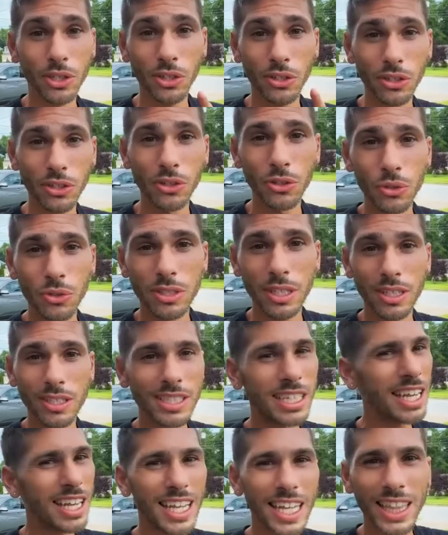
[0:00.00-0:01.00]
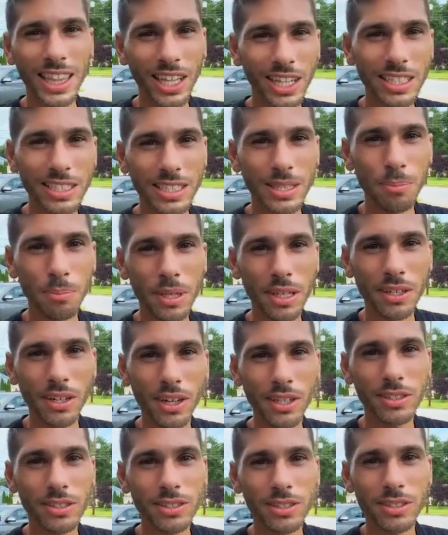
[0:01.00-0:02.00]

good news is he likes the peanuts.